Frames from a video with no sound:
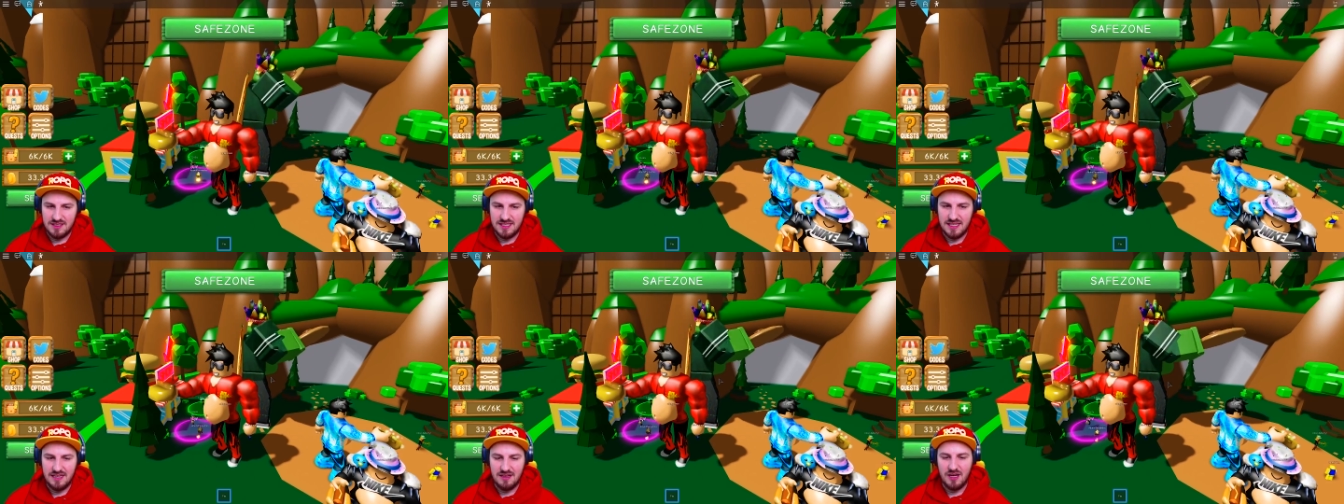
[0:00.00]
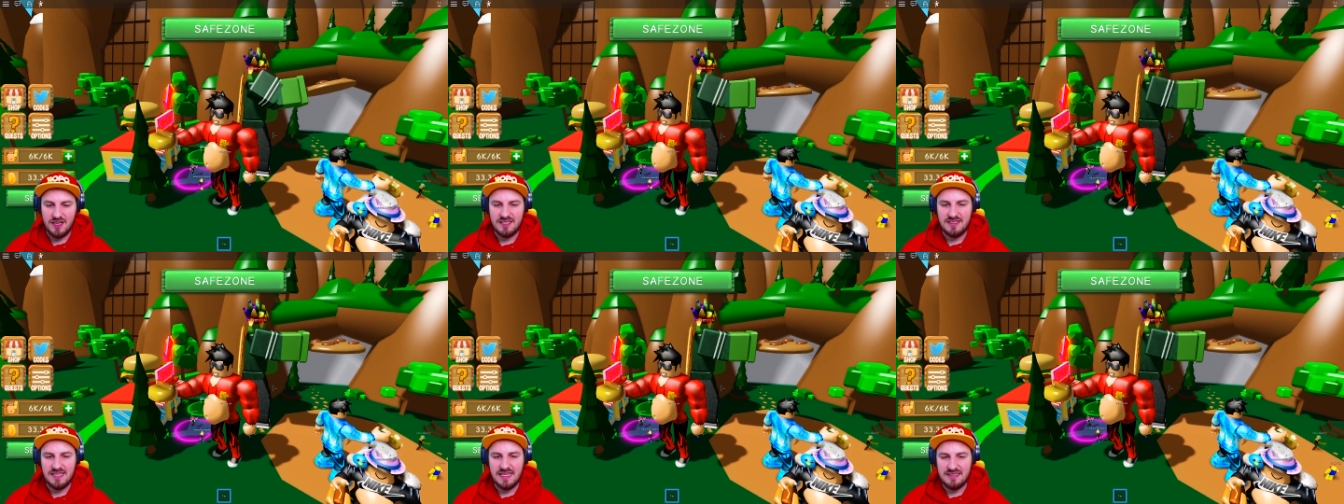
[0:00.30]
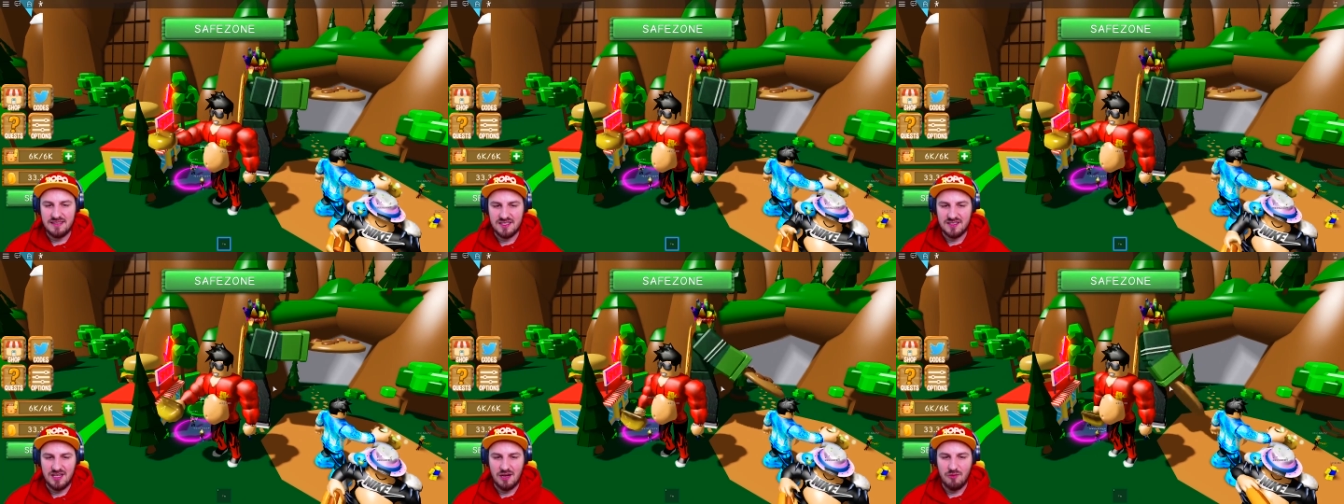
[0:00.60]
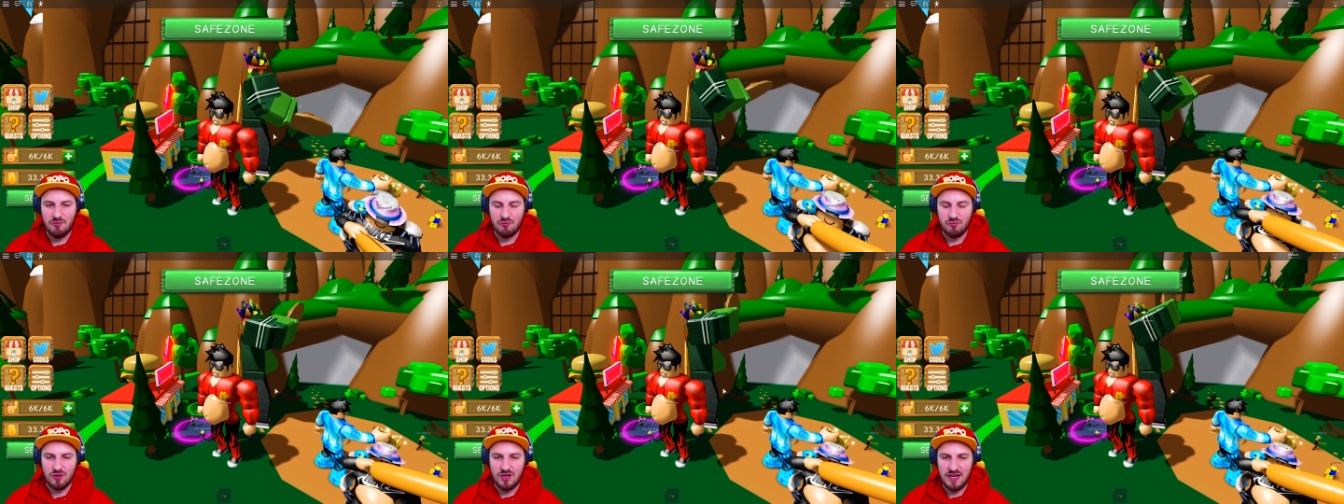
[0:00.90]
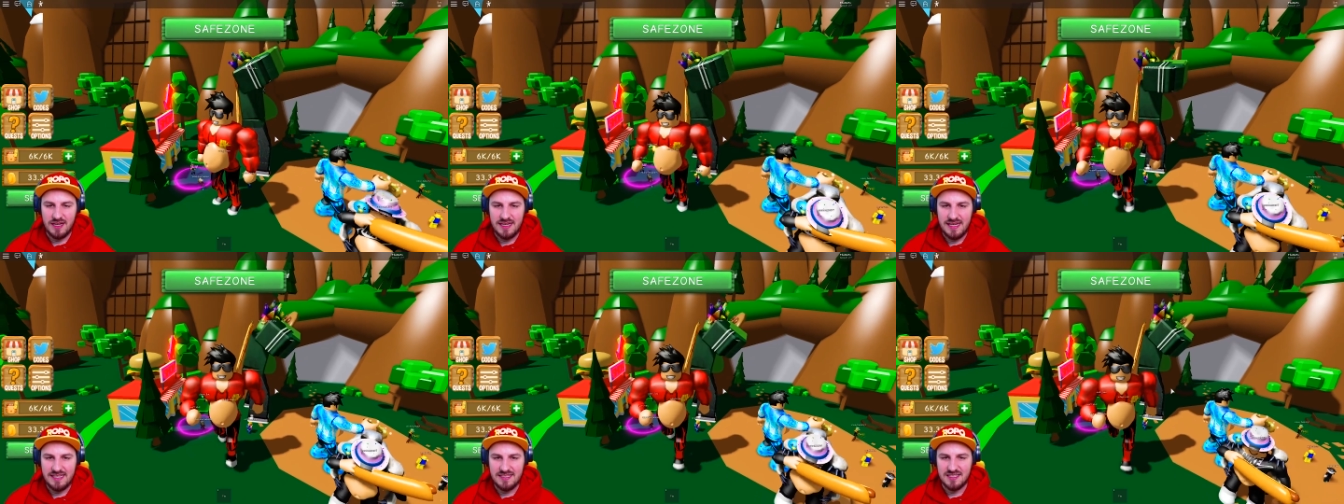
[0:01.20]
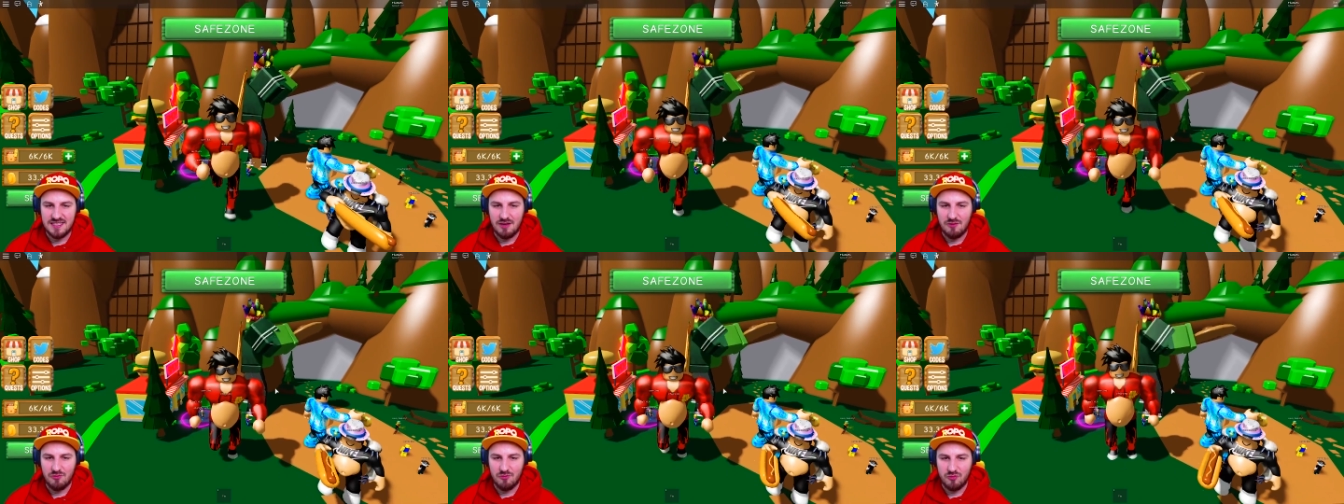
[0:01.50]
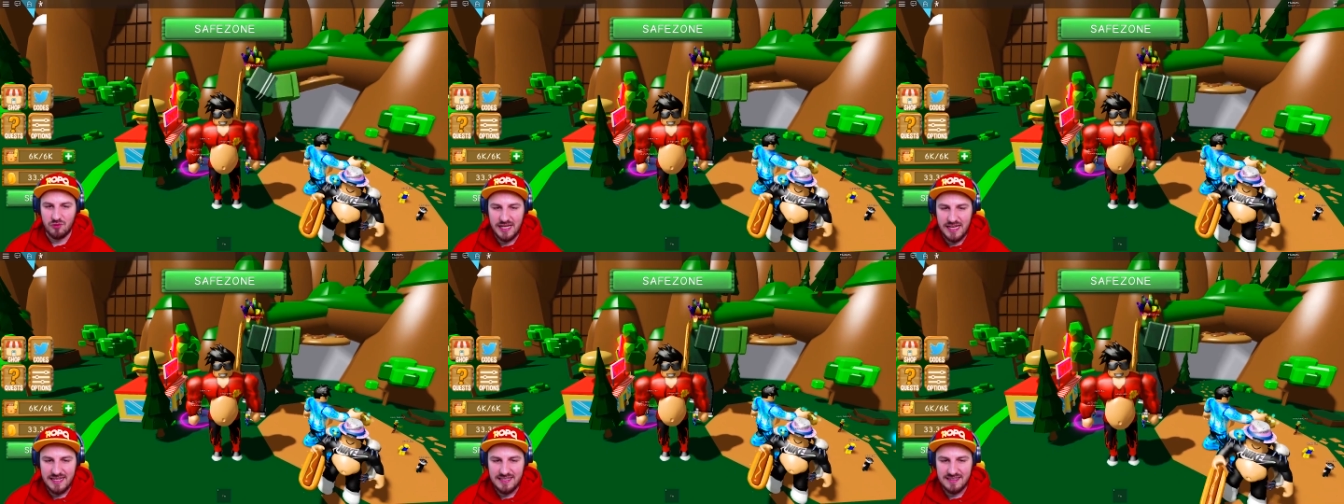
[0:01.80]
Like, see, I need to start. I need to start
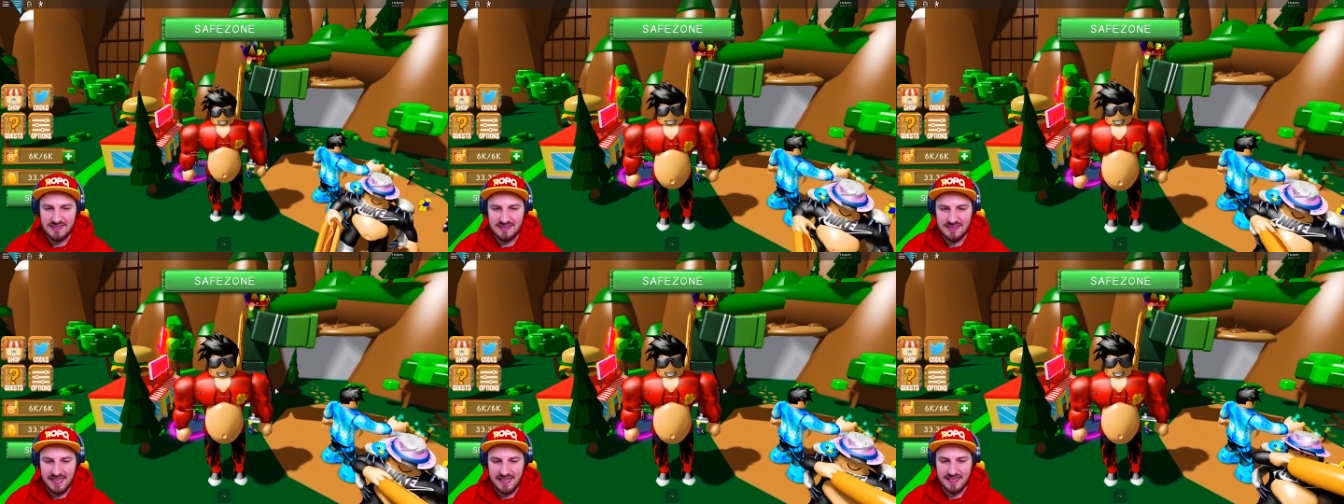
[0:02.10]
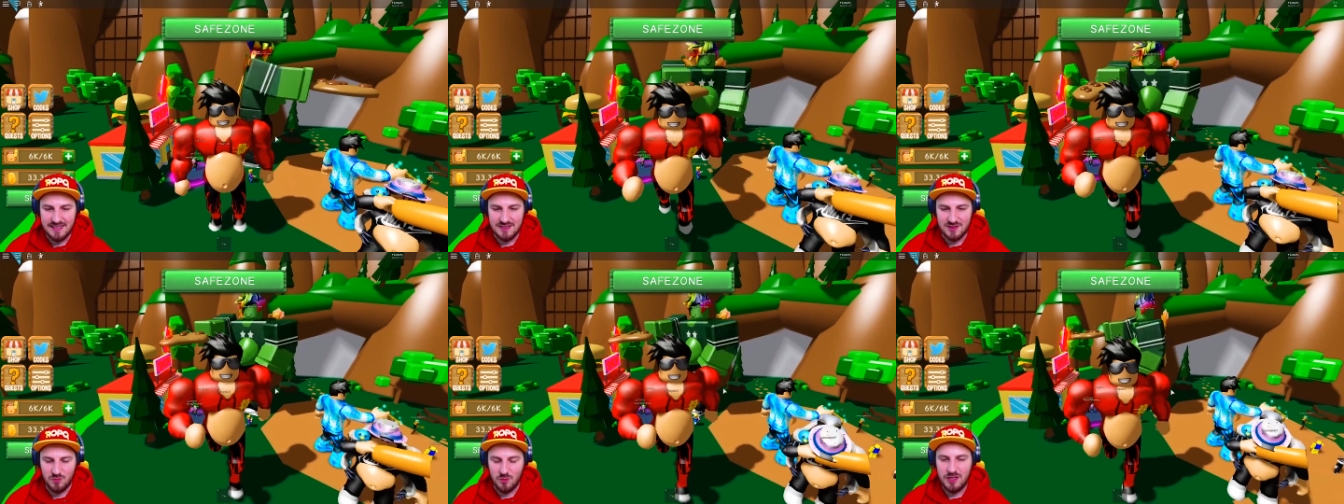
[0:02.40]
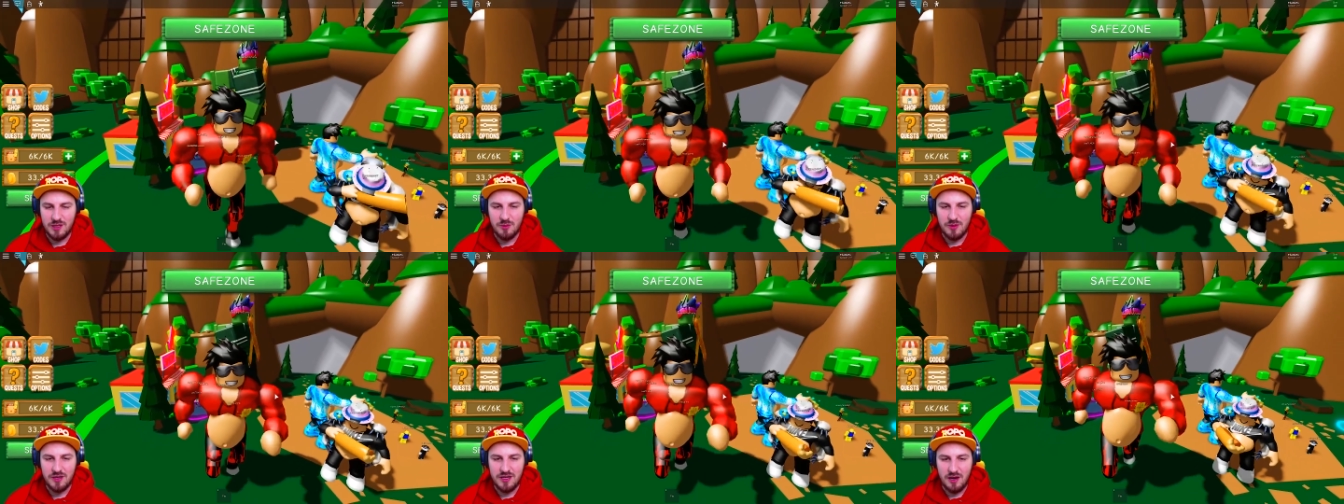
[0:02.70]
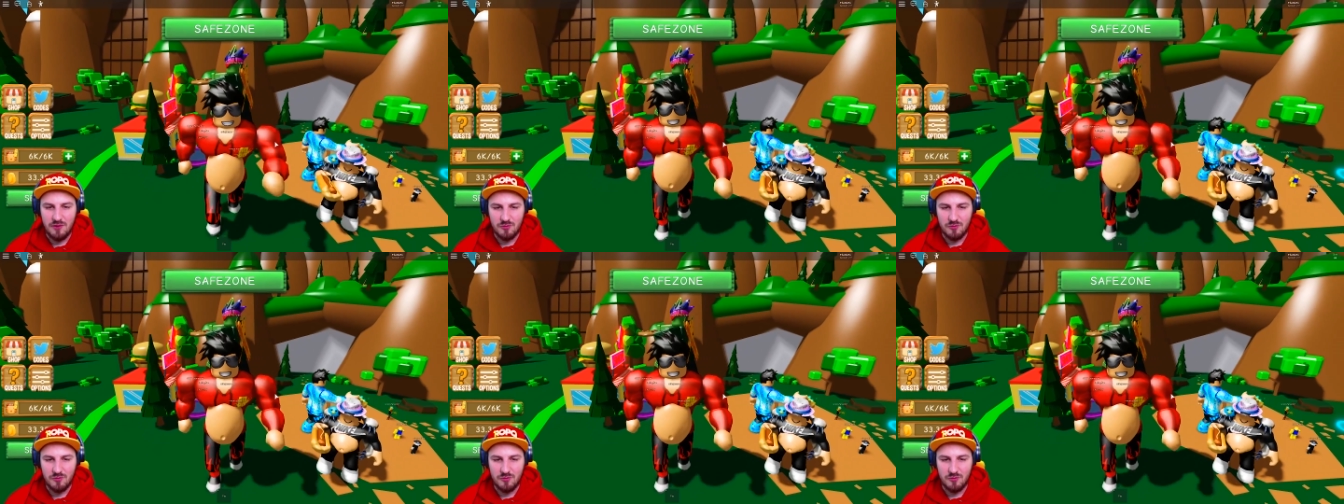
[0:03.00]
reading things. Why do I